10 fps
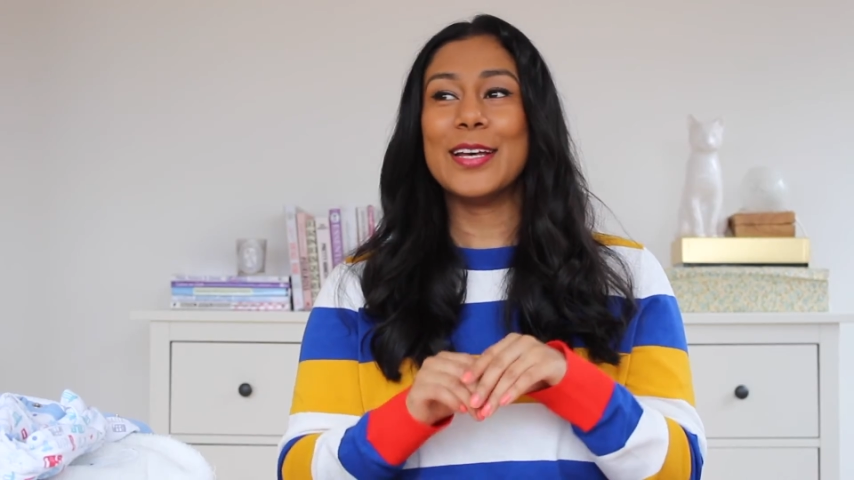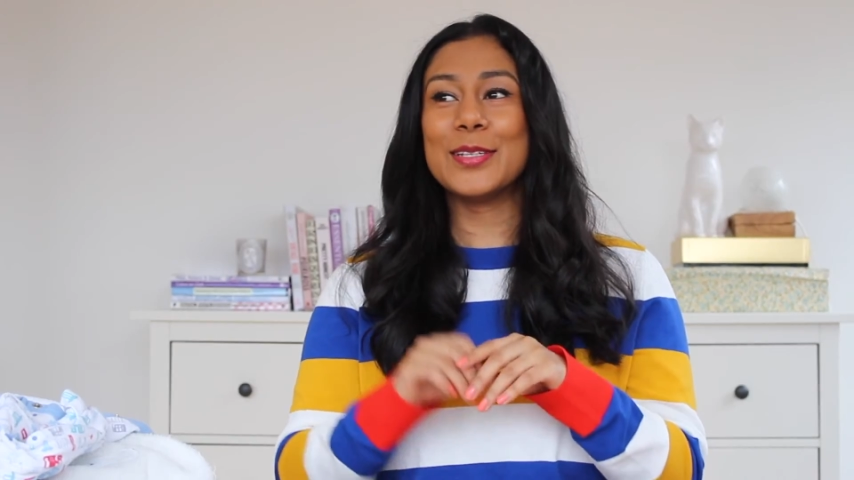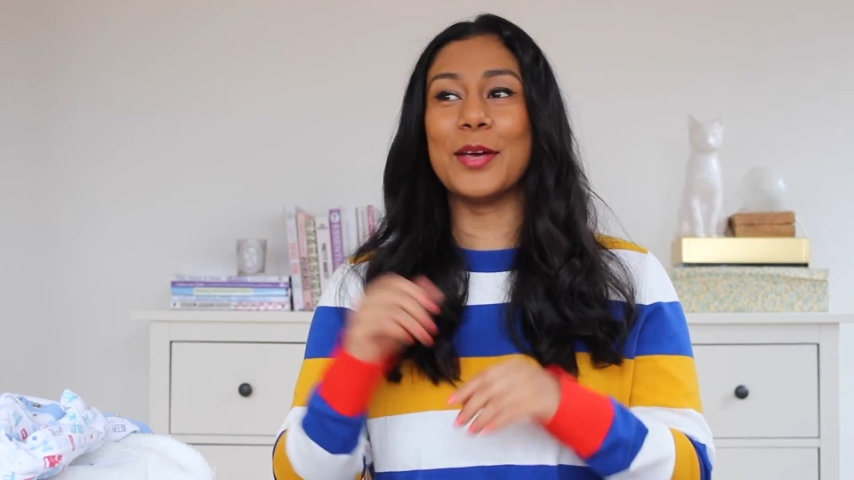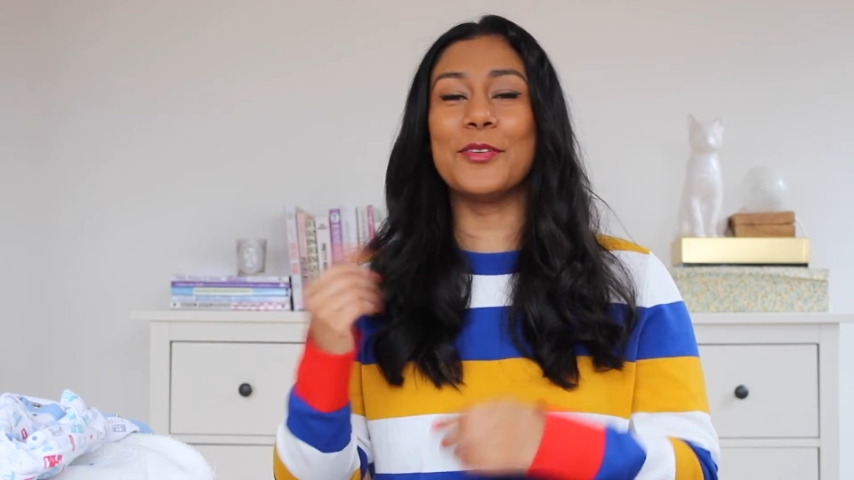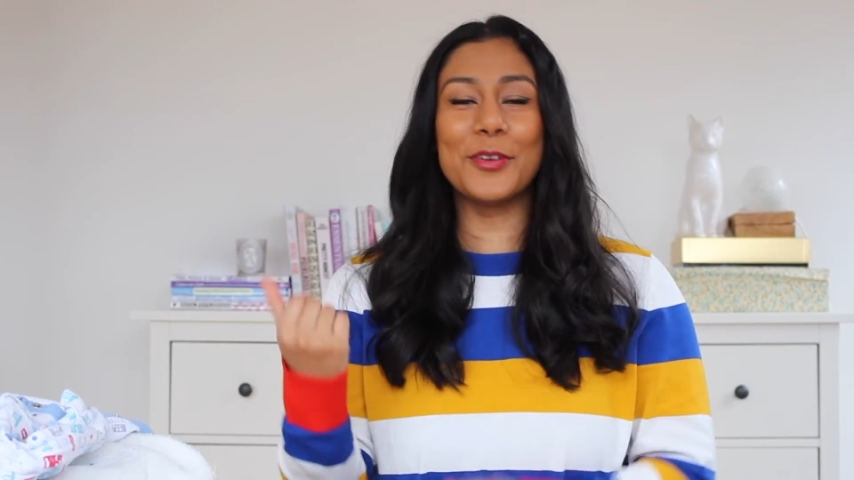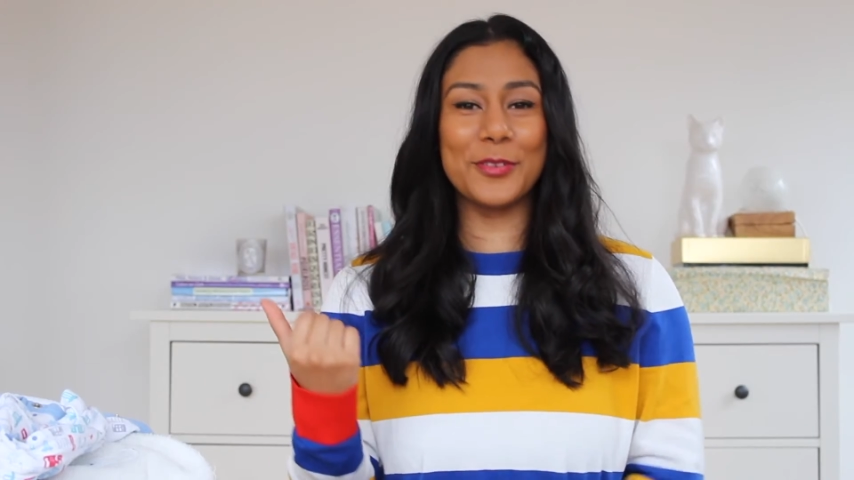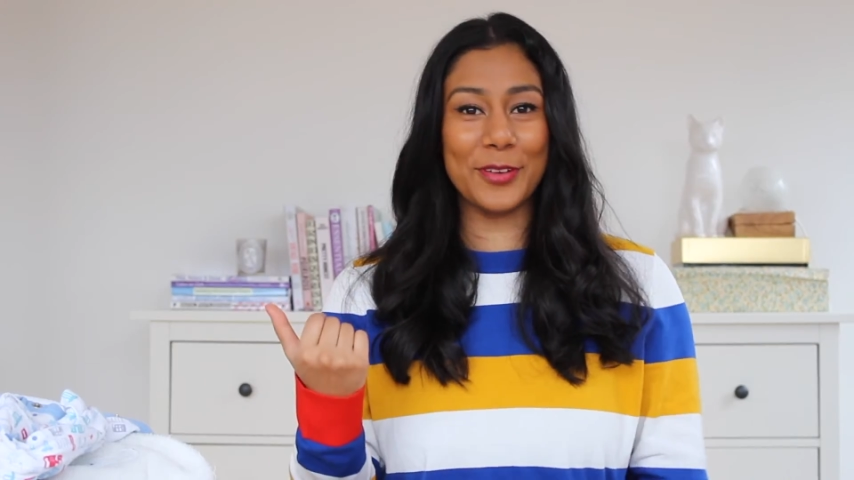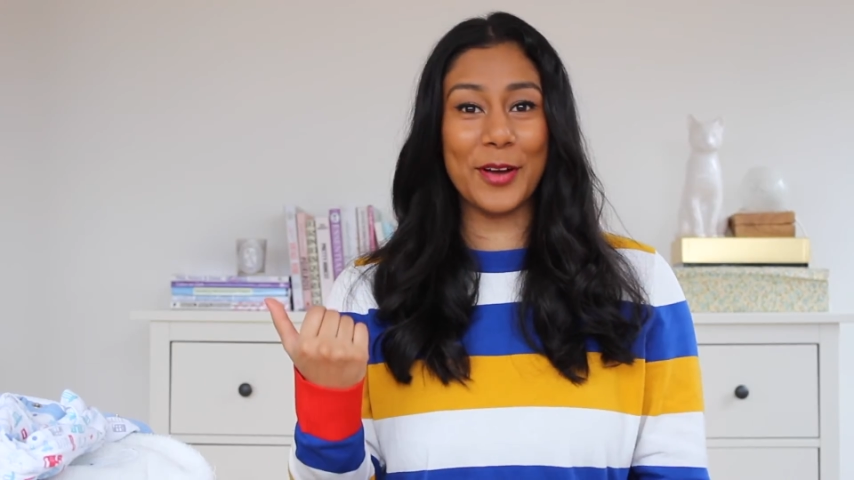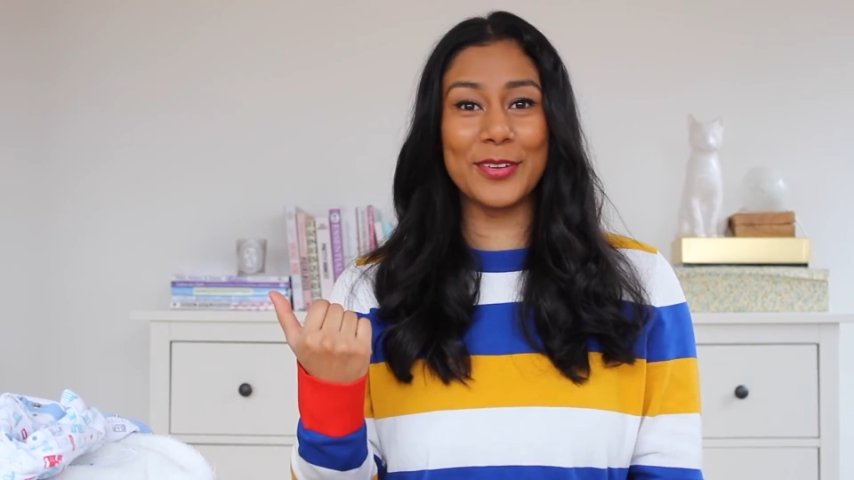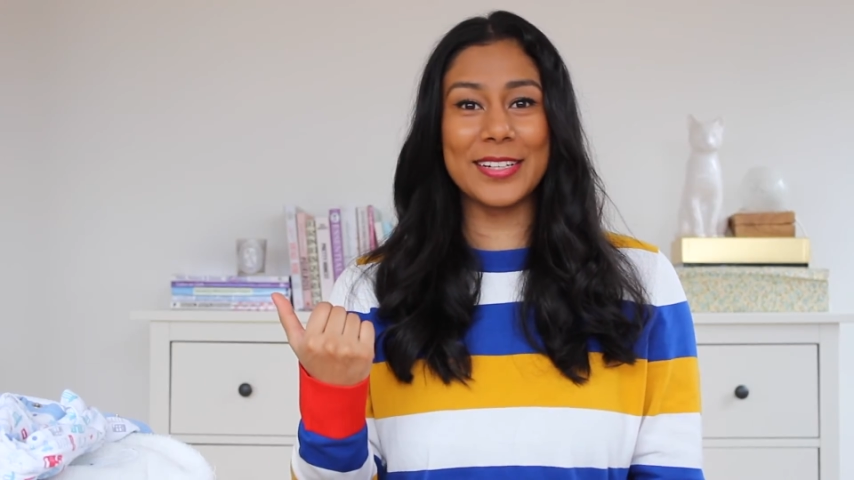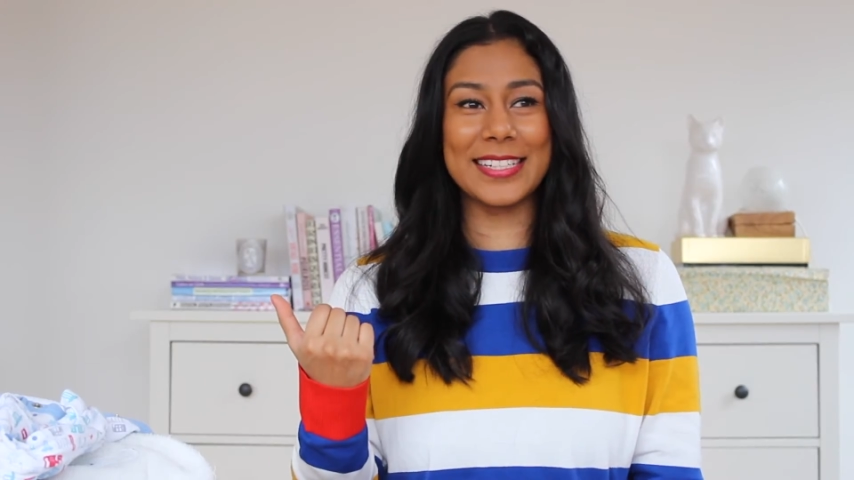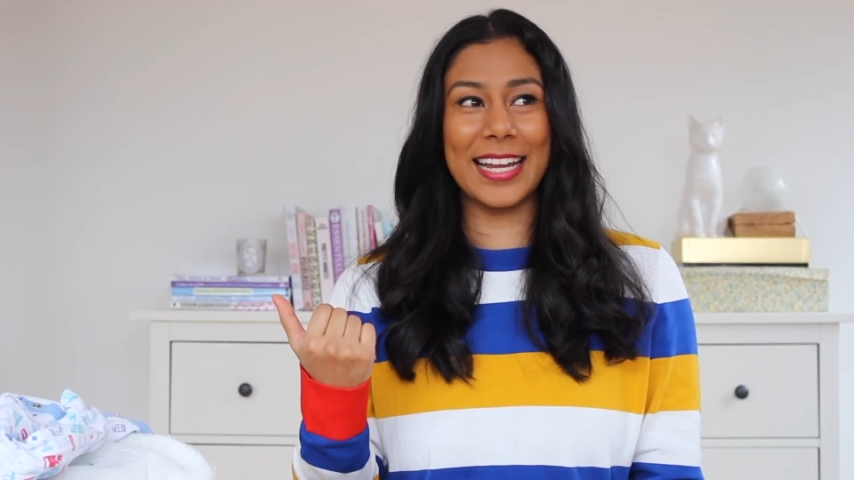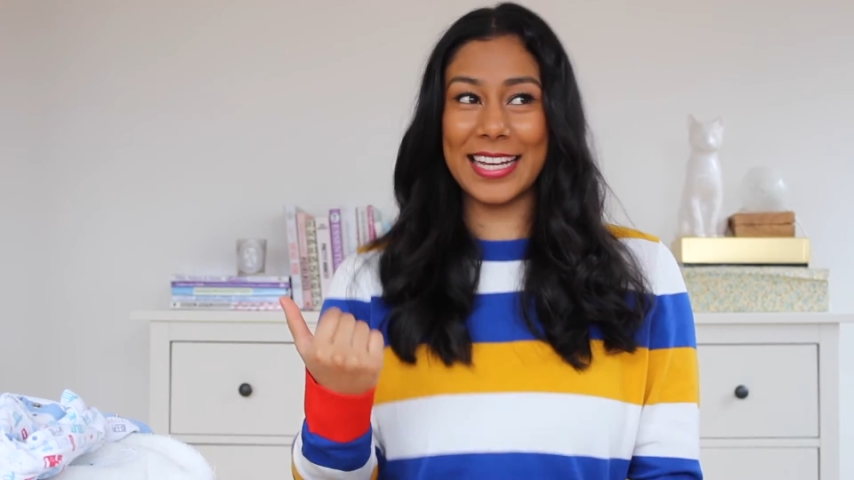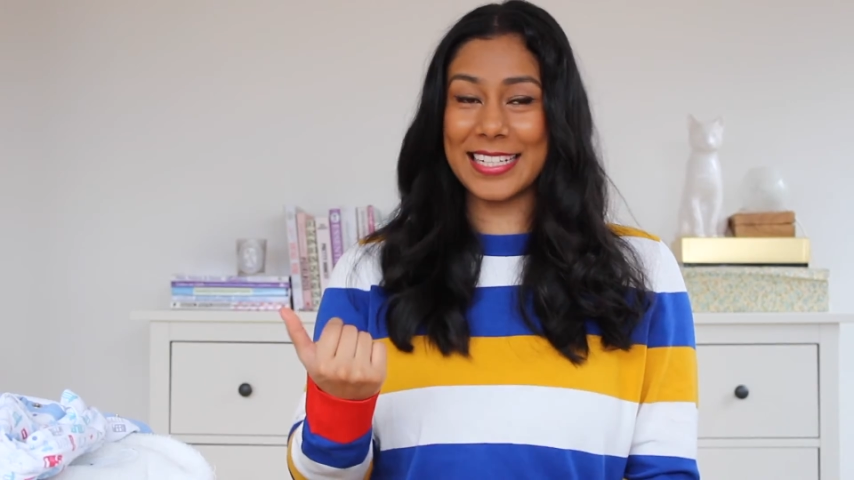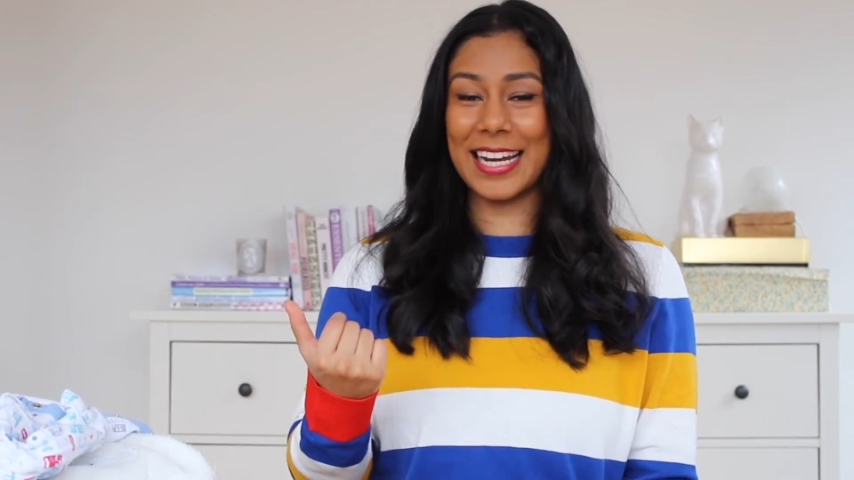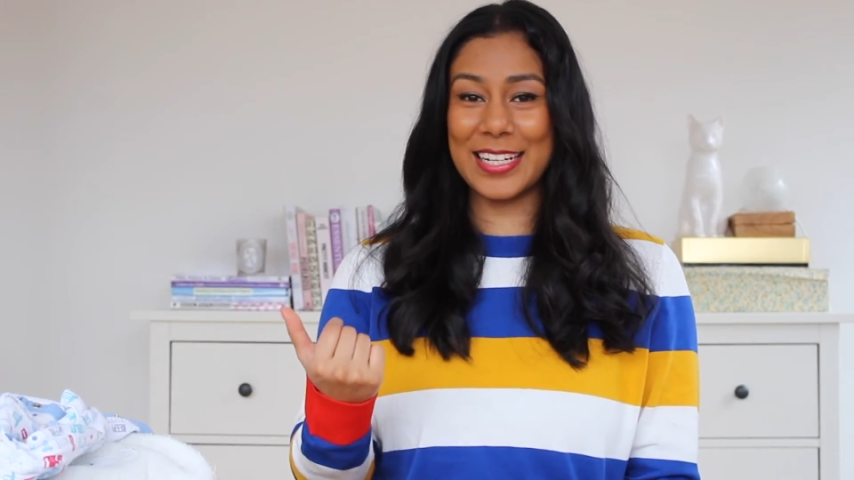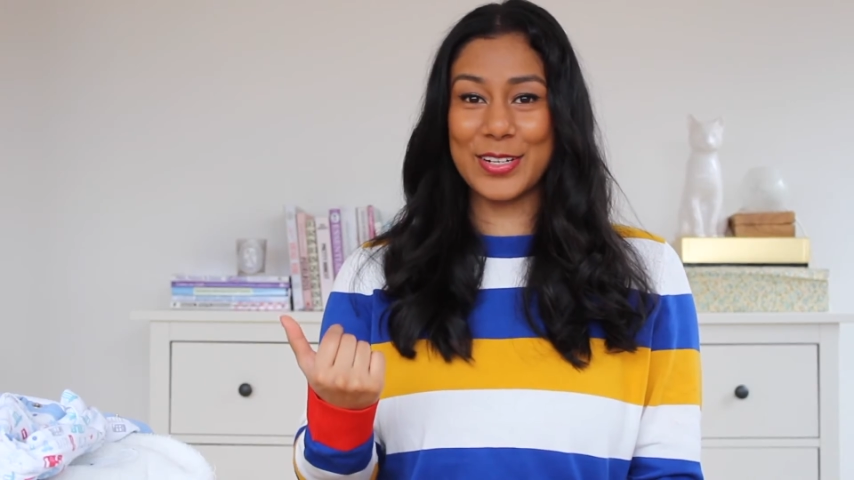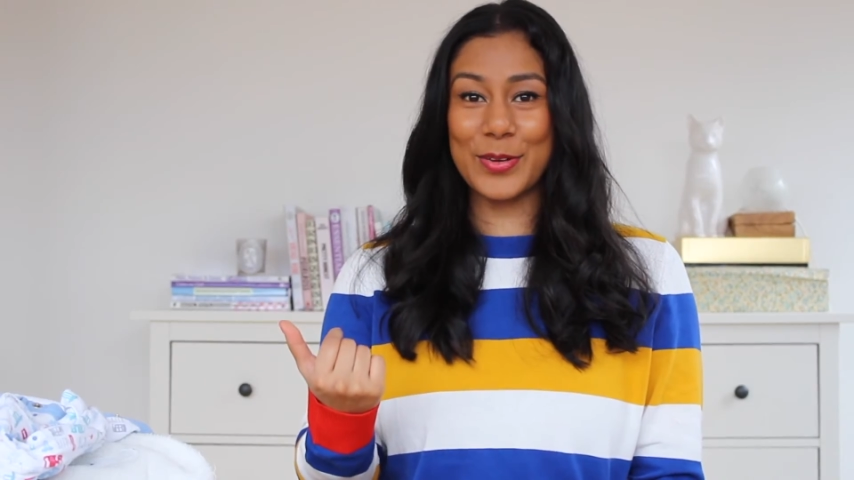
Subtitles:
So if your phone is like attached